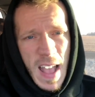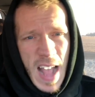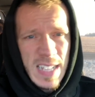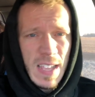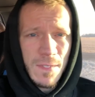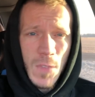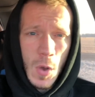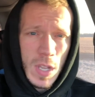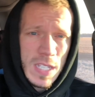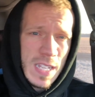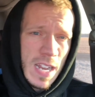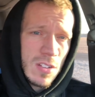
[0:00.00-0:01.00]
I'd say
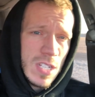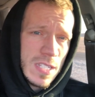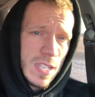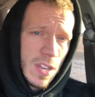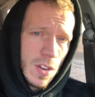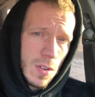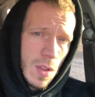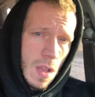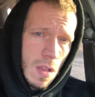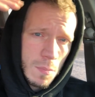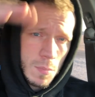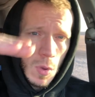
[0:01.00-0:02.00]
focus and energy's here.
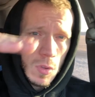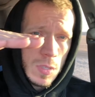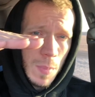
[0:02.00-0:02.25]
Mood's